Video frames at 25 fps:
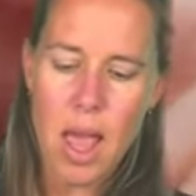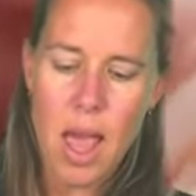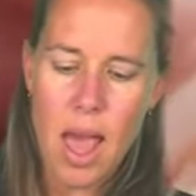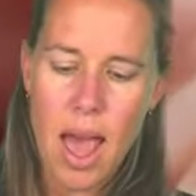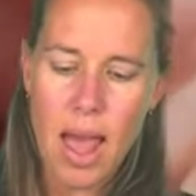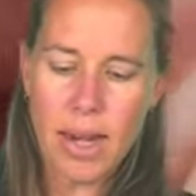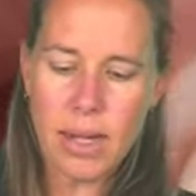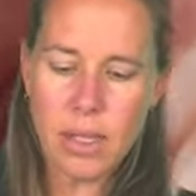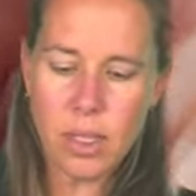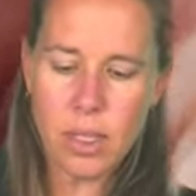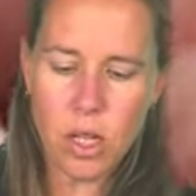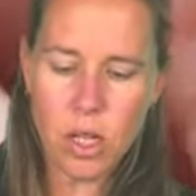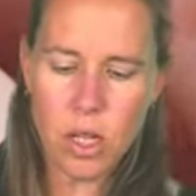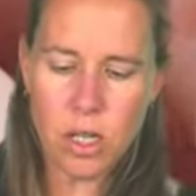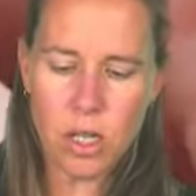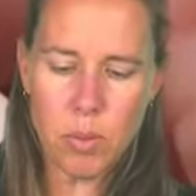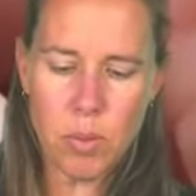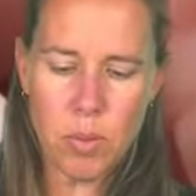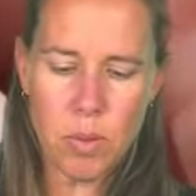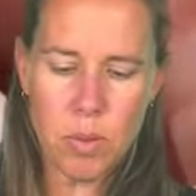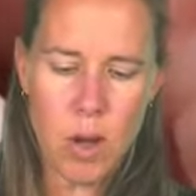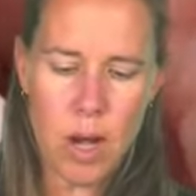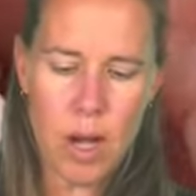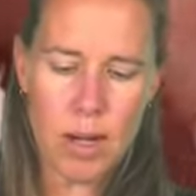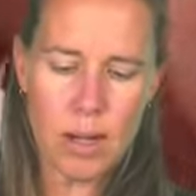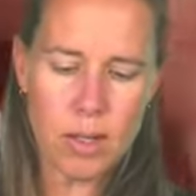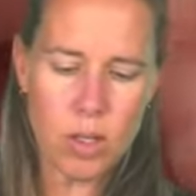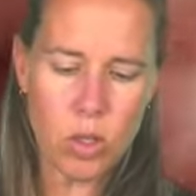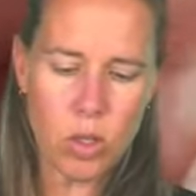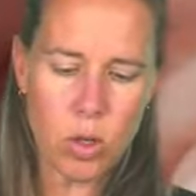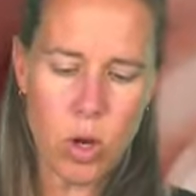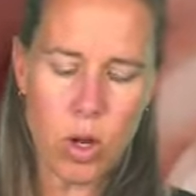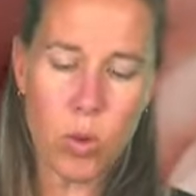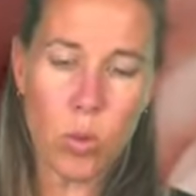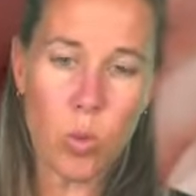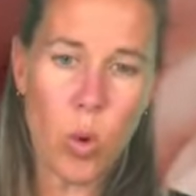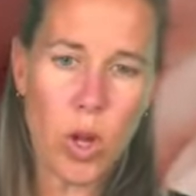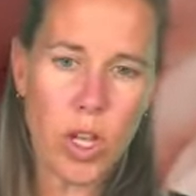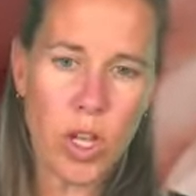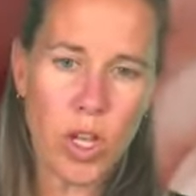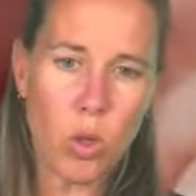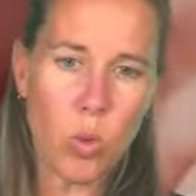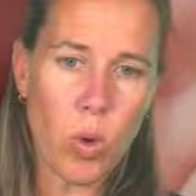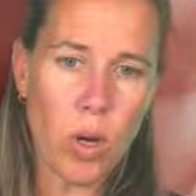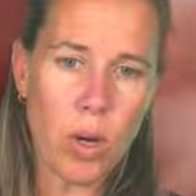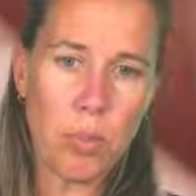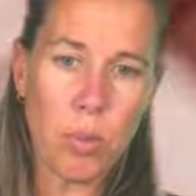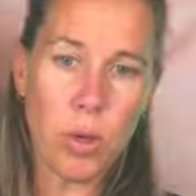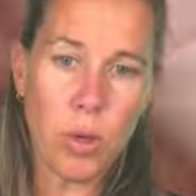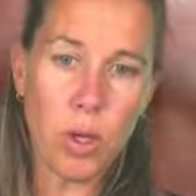And it's going to depend on what you
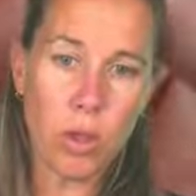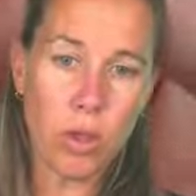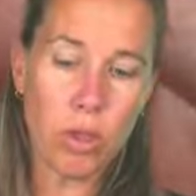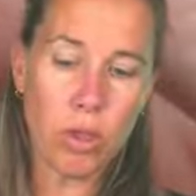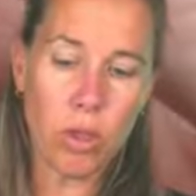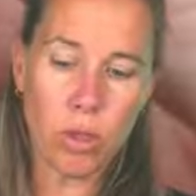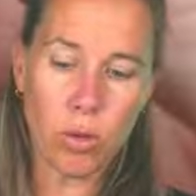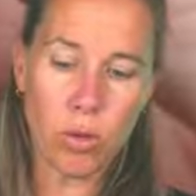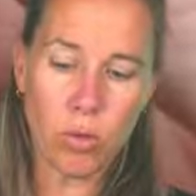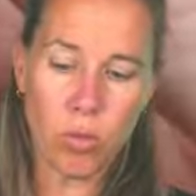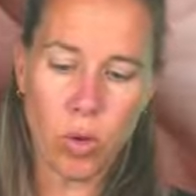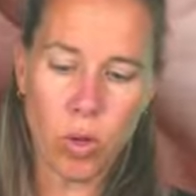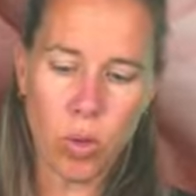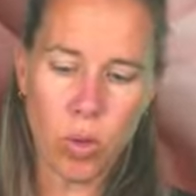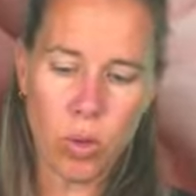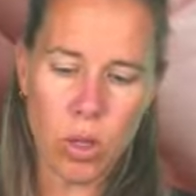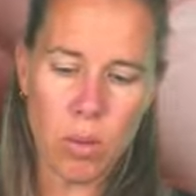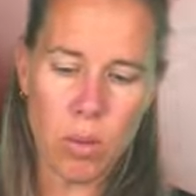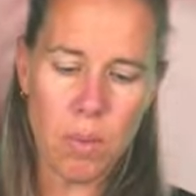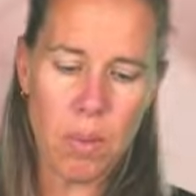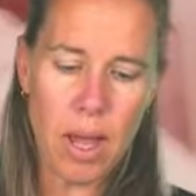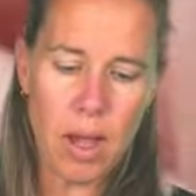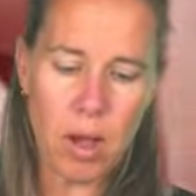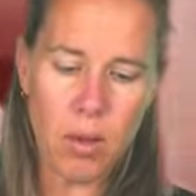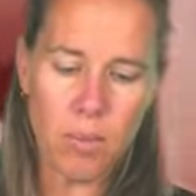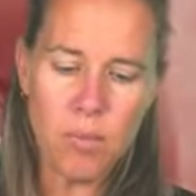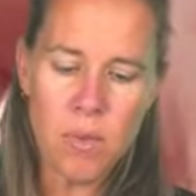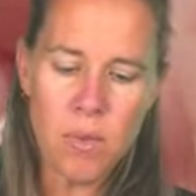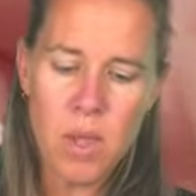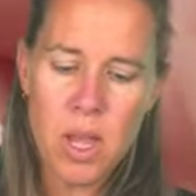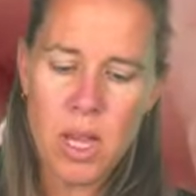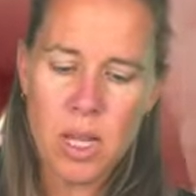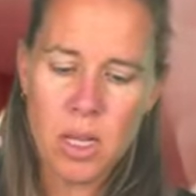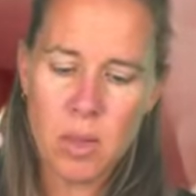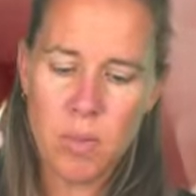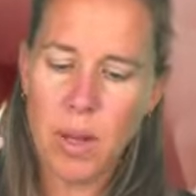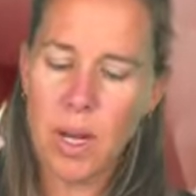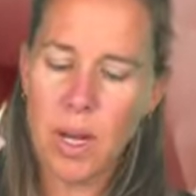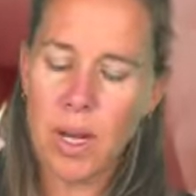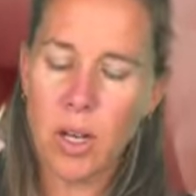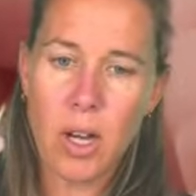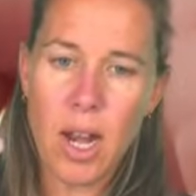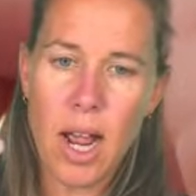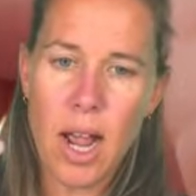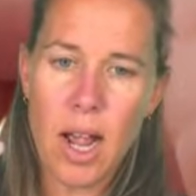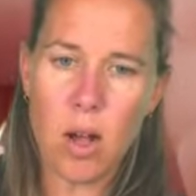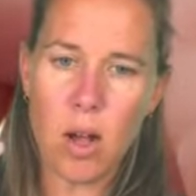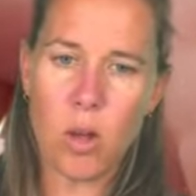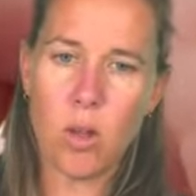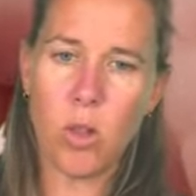want to put through the bail, depending on
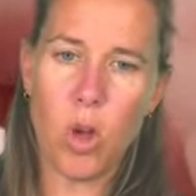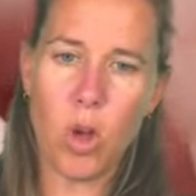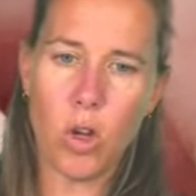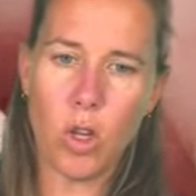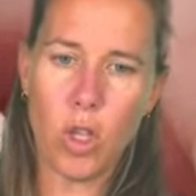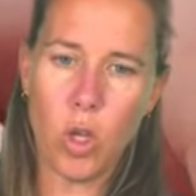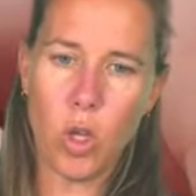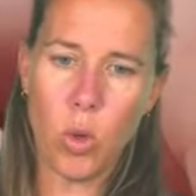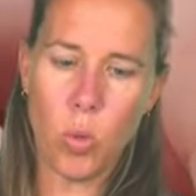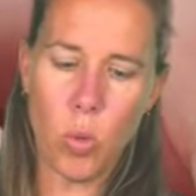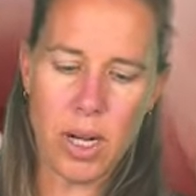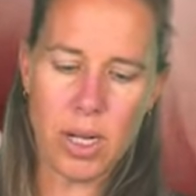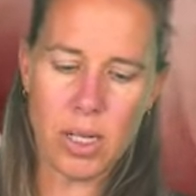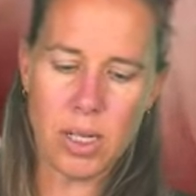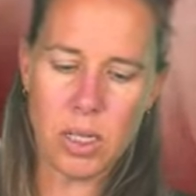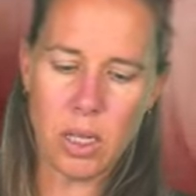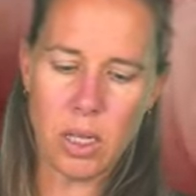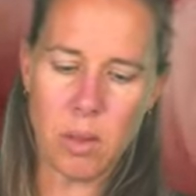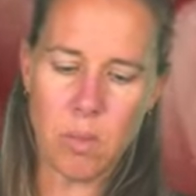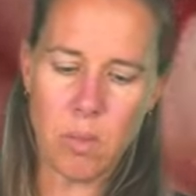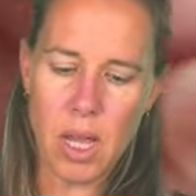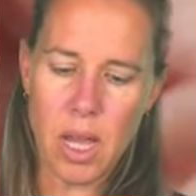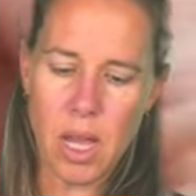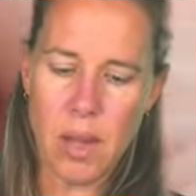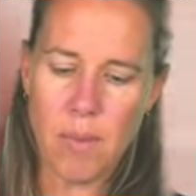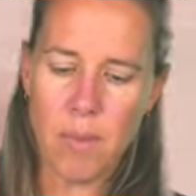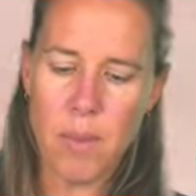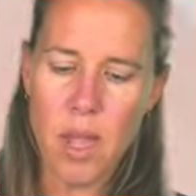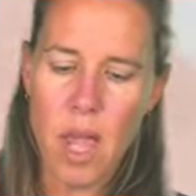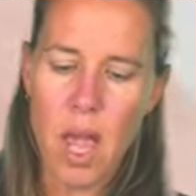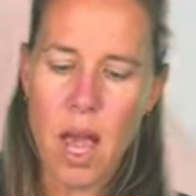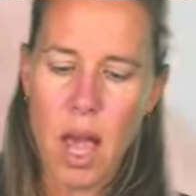how long you want it to be.